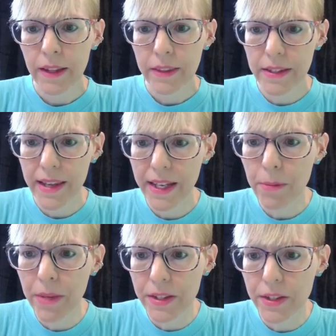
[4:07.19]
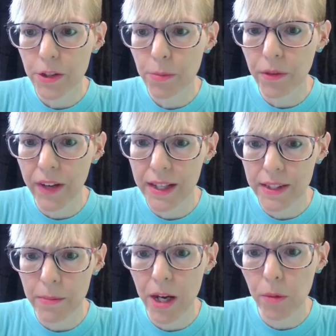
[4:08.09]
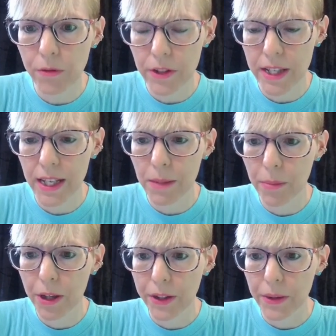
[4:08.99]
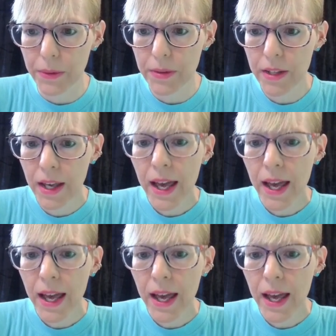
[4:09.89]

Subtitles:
The second message provides some help for scanning barcodes